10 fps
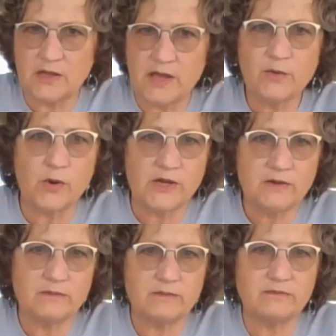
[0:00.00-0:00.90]
egg white
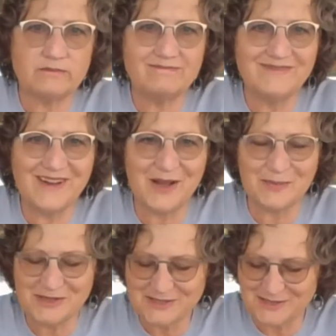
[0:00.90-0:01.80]

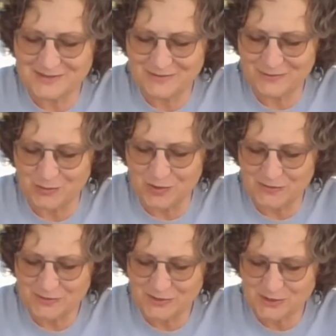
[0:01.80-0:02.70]
omelets for
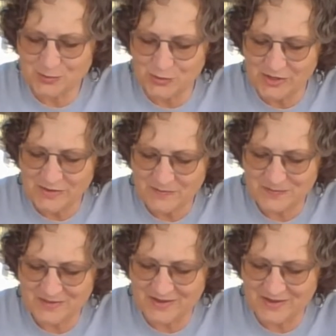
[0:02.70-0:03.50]
breakfast this morning,